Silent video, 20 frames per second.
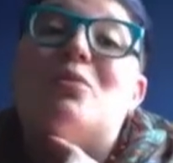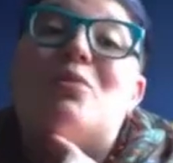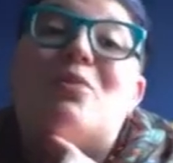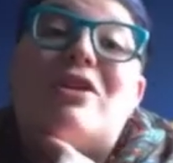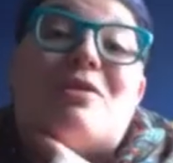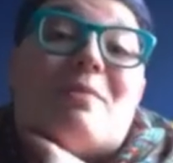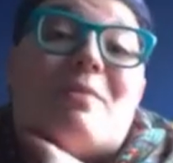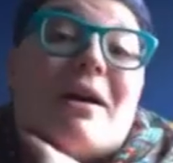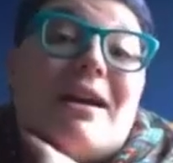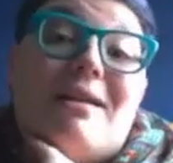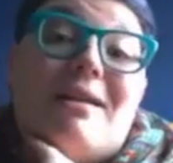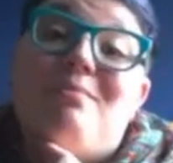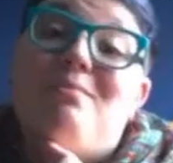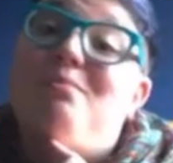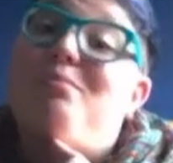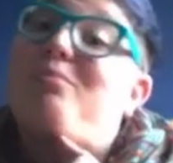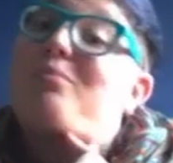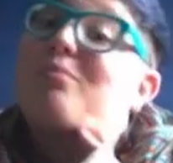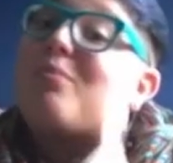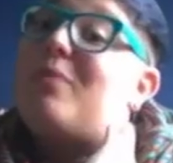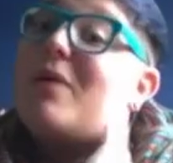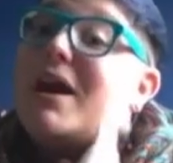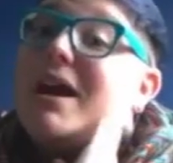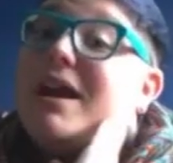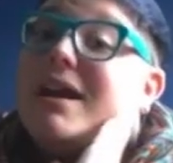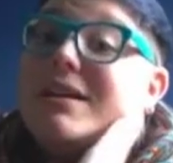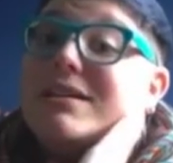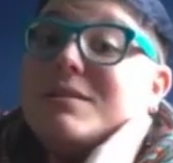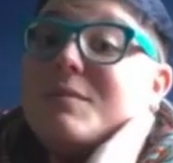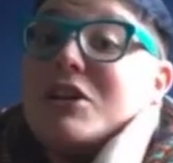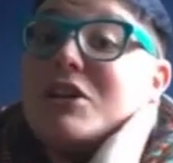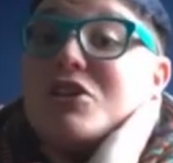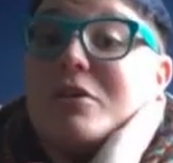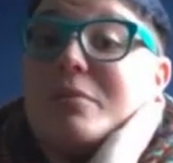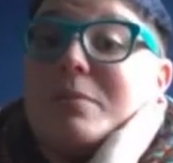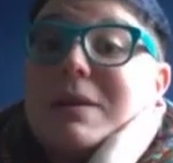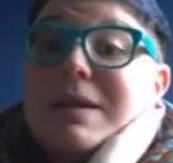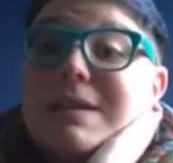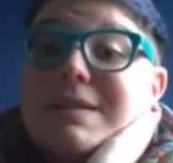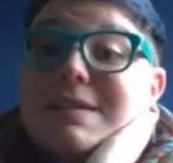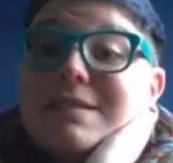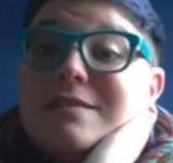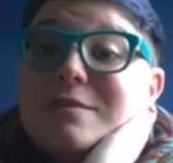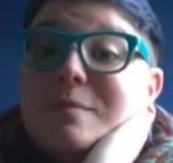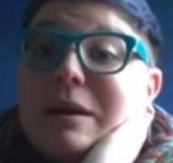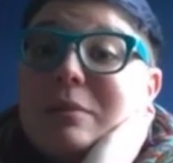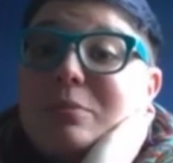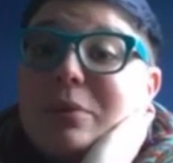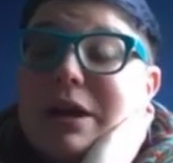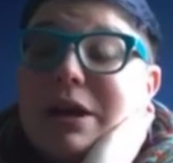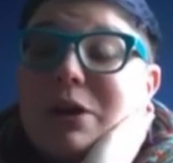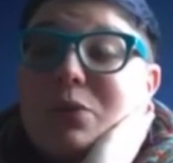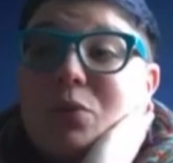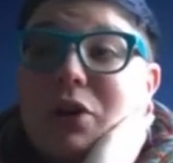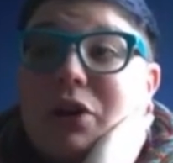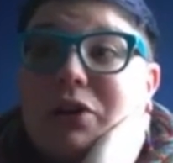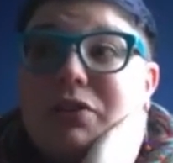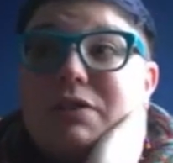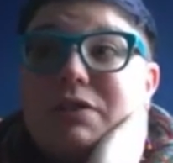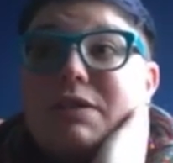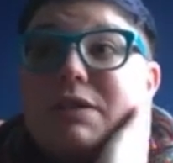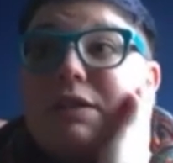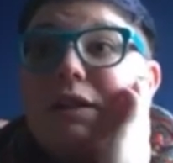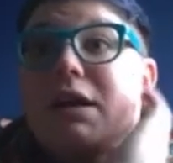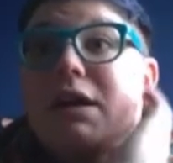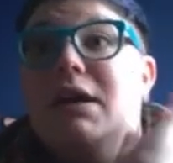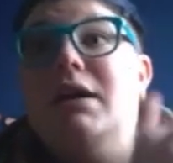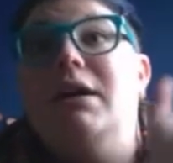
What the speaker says: With my brain to make sure pieces of my brain weren't